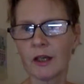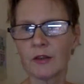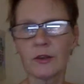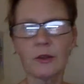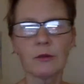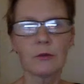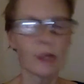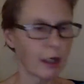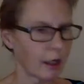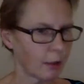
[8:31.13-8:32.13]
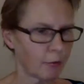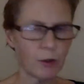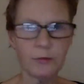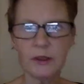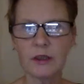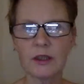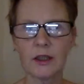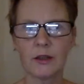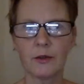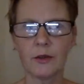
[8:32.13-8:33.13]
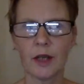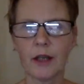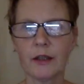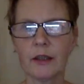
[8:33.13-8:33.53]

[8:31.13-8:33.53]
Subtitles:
So hopefully see you there,